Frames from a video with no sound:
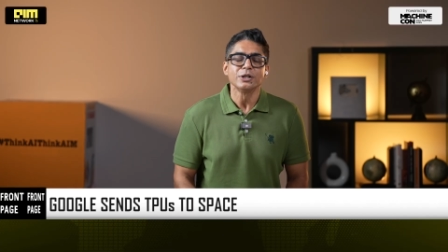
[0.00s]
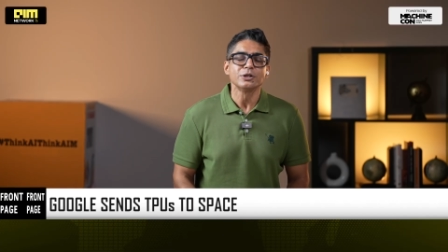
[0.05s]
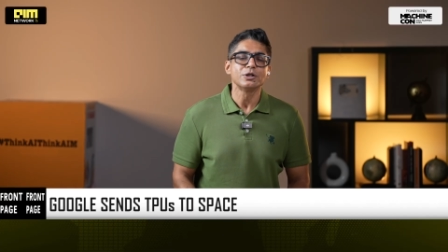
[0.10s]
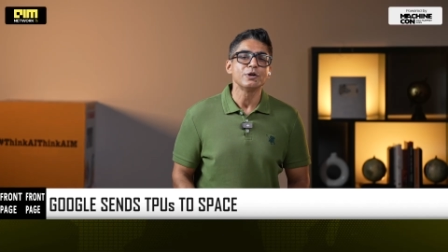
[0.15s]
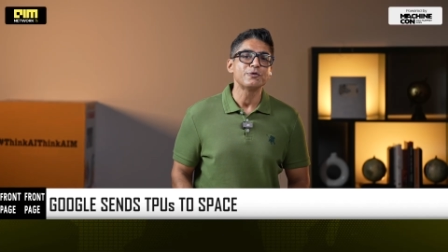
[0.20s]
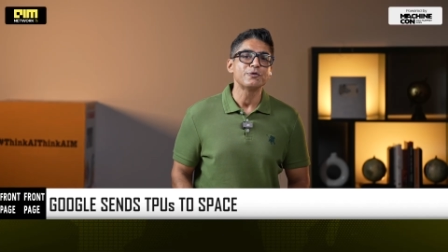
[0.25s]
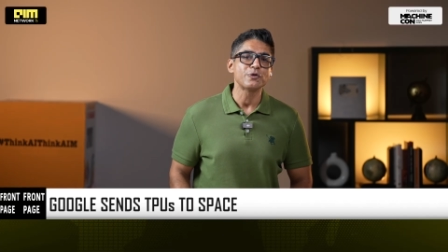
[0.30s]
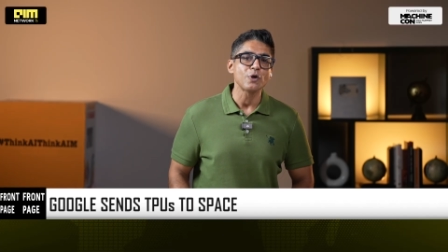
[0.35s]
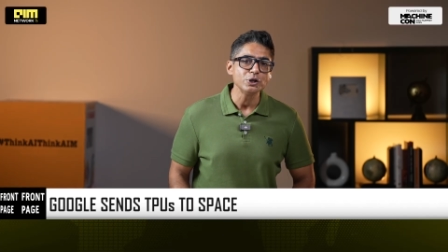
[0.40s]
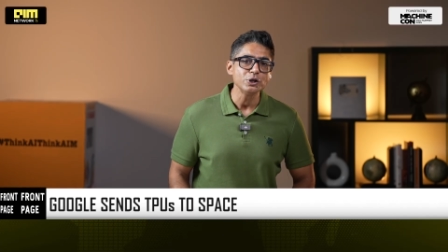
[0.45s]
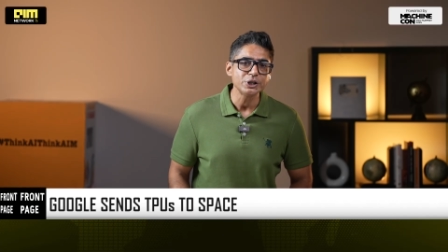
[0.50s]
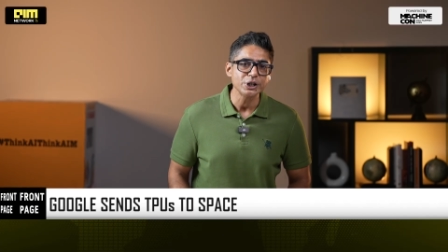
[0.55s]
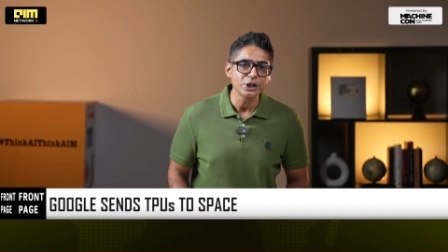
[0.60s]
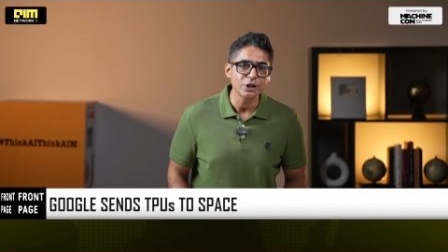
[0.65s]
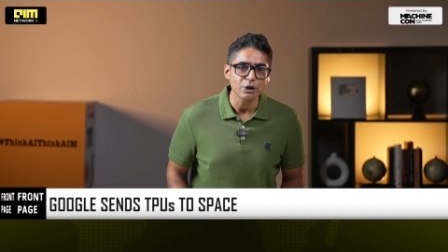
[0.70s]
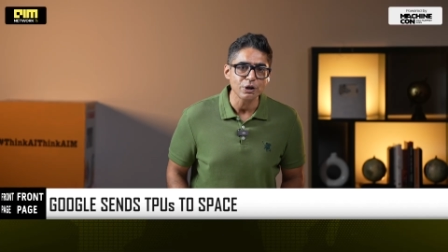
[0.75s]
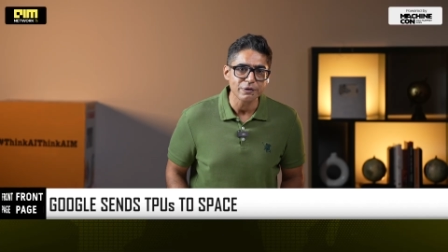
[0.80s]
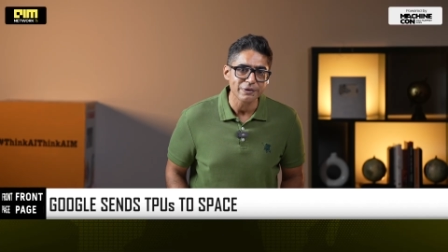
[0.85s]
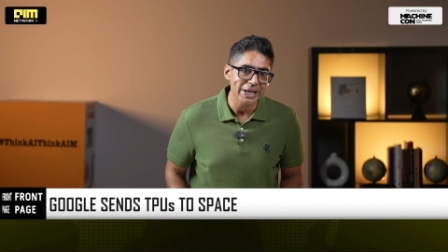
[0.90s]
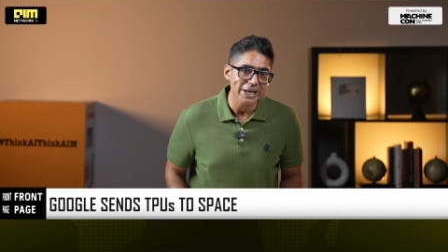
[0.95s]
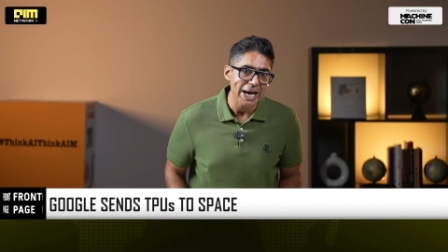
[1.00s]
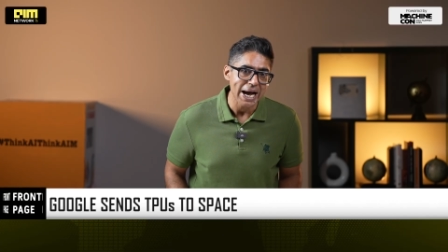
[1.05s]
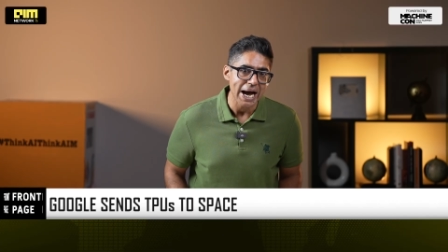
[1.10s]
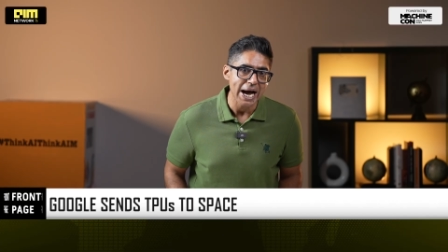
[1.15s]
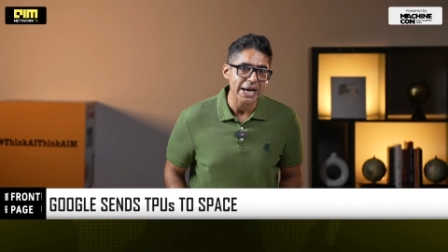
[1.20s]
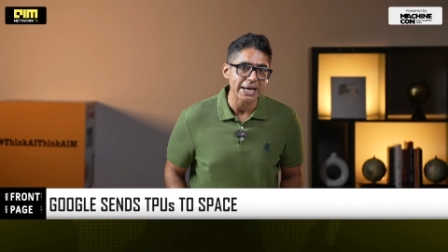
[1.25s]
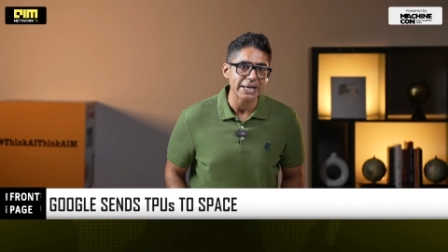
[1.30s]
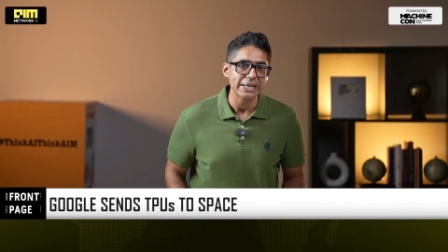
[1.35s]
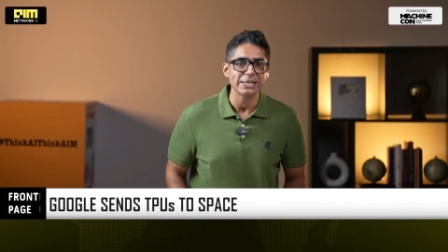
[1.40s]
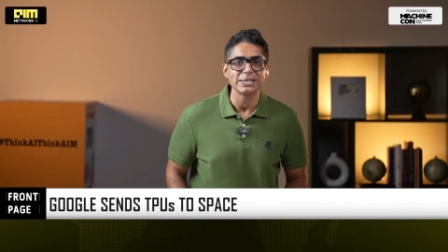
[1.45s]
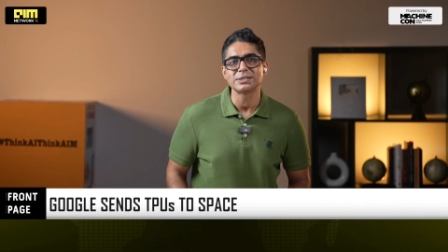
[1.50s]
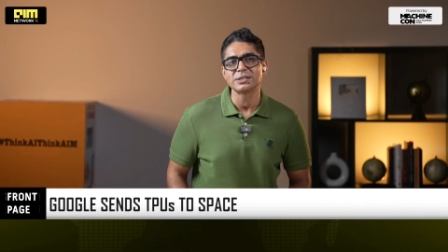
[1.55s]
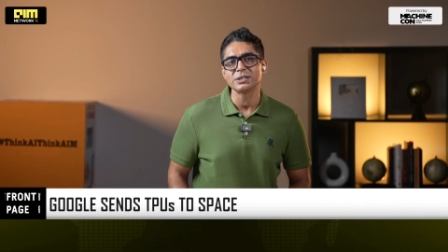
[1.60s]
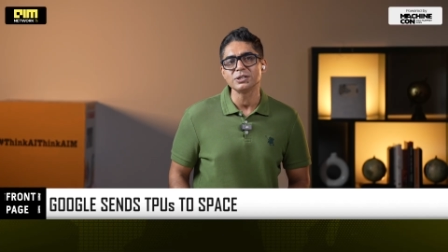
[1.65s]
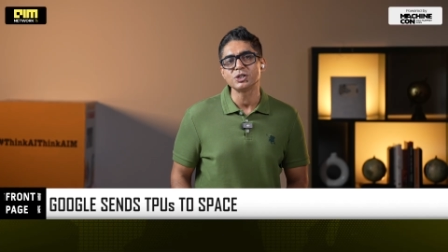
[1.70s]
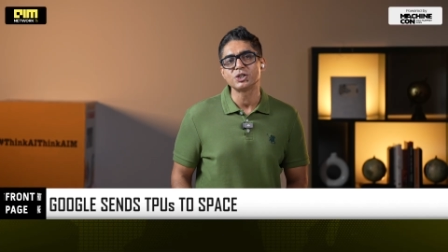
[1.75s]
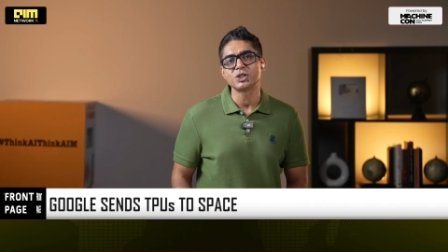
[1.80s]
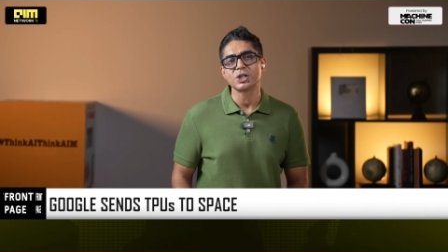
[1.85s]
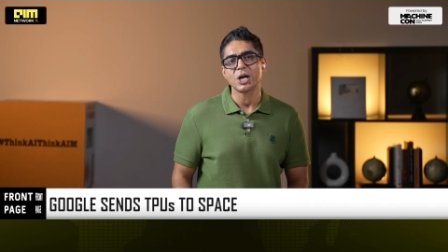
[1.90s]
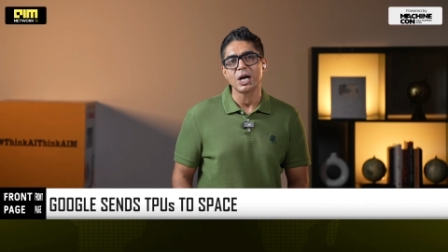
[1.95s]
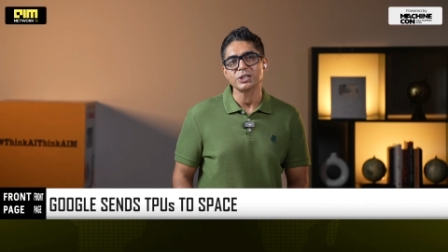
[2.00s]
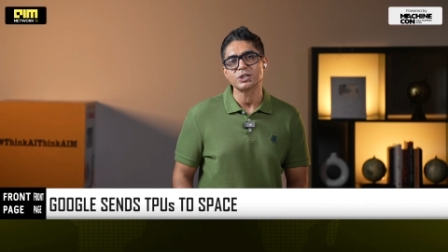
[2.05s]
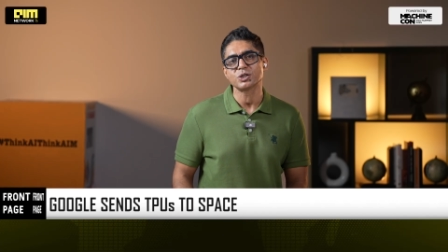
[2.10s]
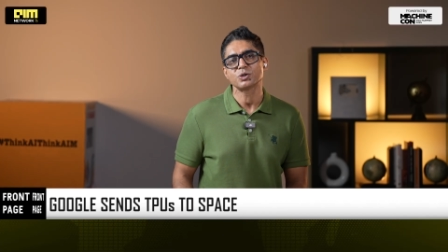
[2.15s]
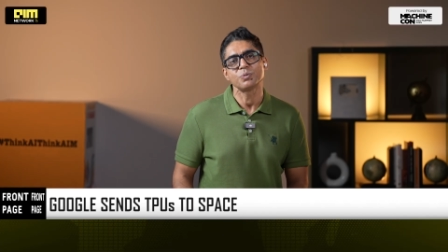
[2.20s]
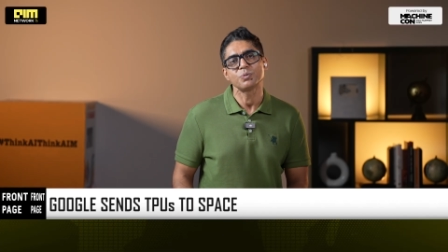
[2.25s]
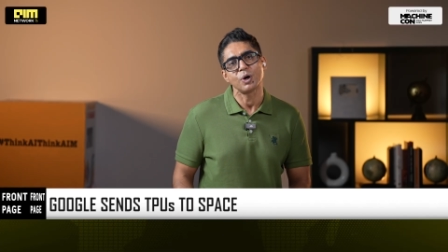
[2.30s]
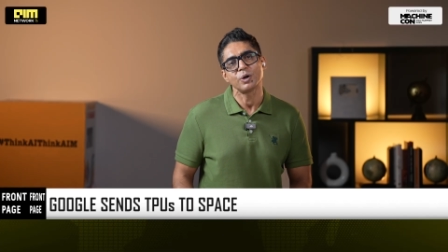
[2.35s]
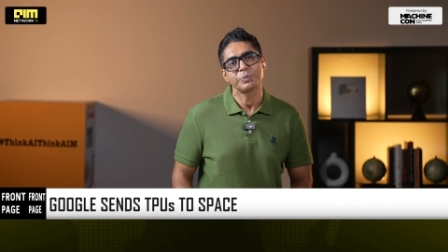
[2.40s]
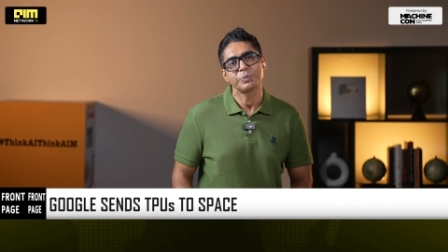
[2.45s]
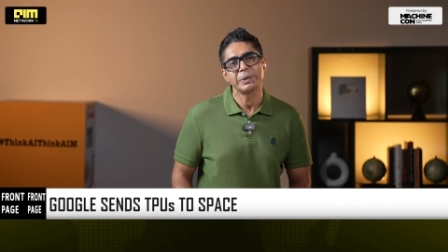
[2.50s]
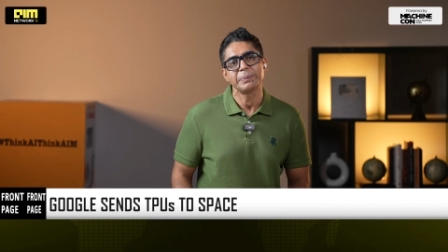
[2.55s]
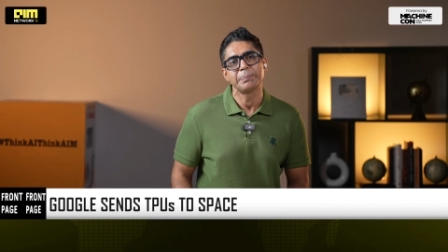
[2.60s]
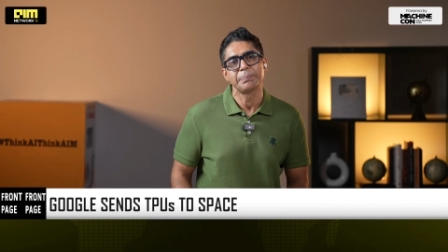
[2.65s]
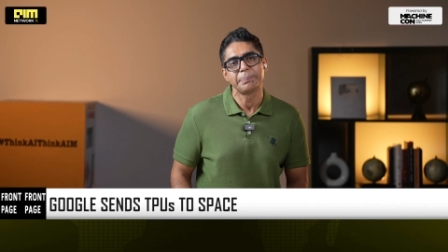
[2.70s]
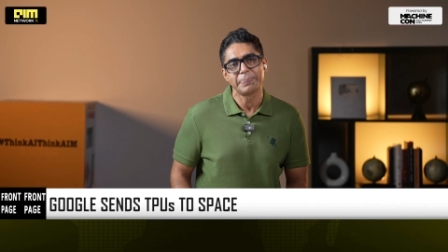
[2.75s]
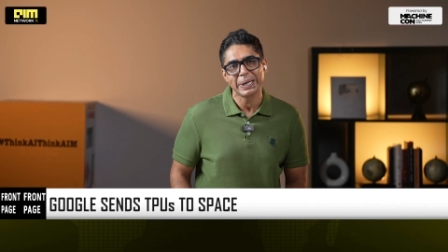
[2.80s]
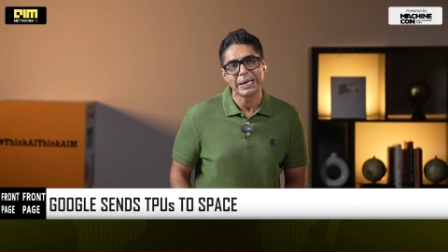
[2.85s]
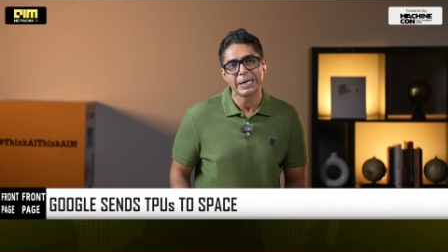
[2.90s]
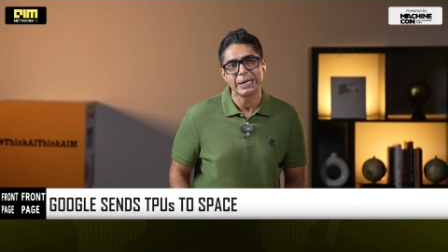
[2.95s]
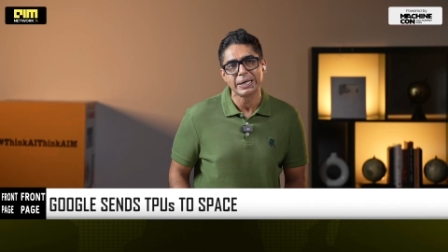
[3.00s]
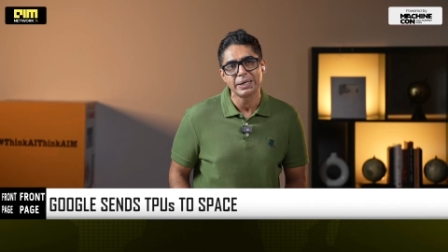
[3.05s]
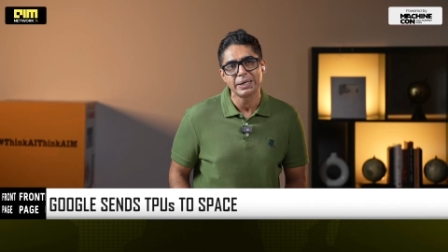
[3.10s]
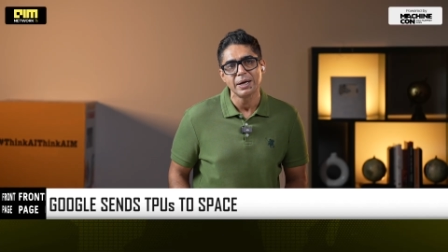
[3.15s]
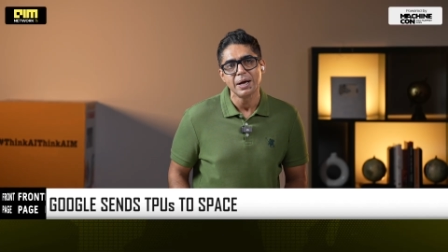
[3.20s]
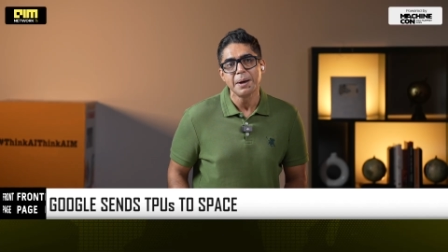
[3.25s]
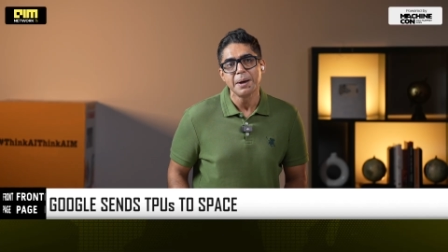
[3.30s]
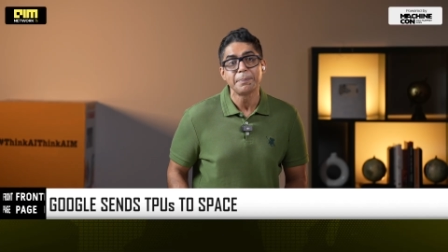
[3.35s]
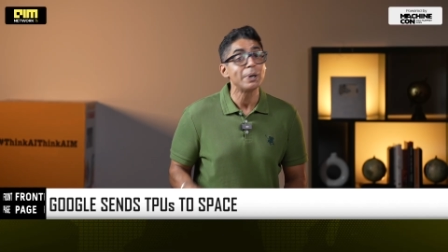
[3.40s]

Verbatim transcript: The frontier of AI isn't just what we build,